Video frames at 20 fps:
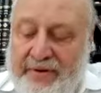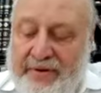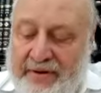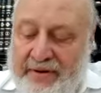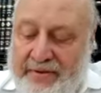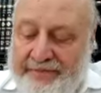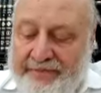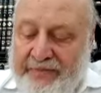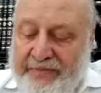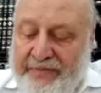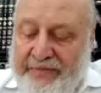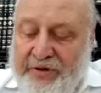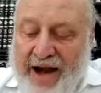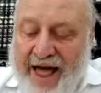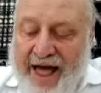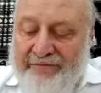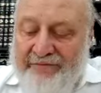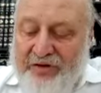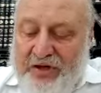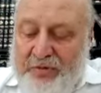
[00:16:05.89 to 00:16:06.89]
um, so
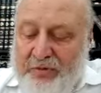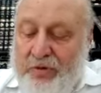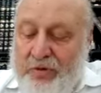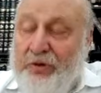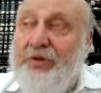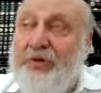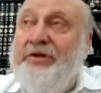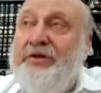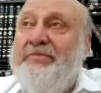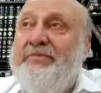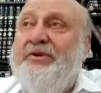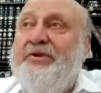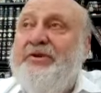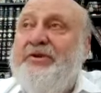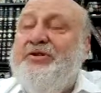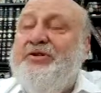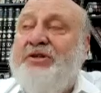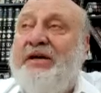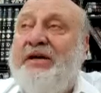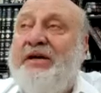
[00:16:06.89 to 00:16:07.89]
Rabbi Shmuel learned the Mishnah
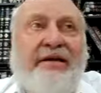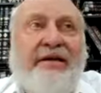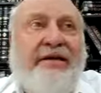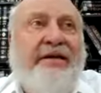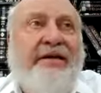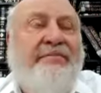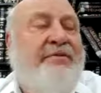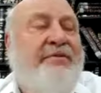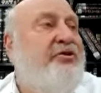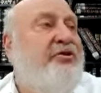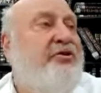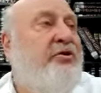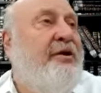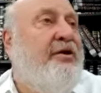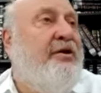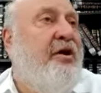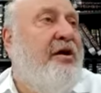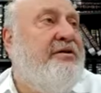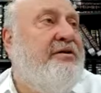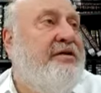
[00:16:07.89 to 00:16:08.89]
clearly, the Mishnah and
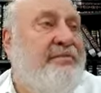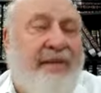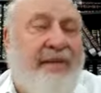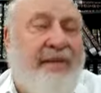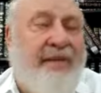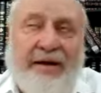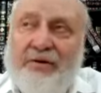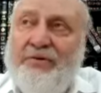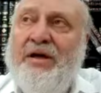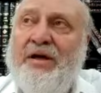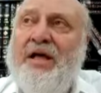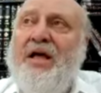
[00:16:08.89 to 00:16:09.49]
the elu.